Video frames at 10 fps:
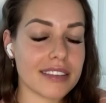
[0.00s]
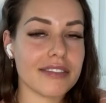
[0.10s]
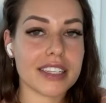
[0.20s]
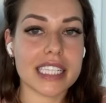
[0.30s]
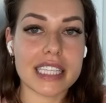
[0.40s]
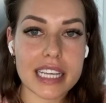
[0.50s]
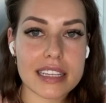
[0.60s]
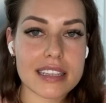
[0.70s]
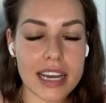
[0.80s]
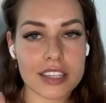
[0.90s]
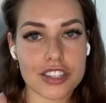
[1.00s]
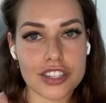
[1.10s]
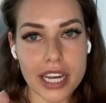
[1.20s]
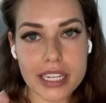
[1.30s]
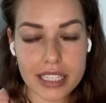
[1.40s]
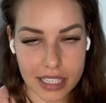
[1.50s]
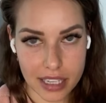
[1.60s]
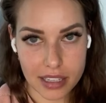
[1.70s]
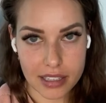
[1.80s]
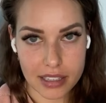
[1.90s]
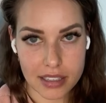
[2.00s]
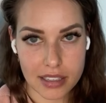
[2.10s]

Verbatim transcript: the very least, energetically,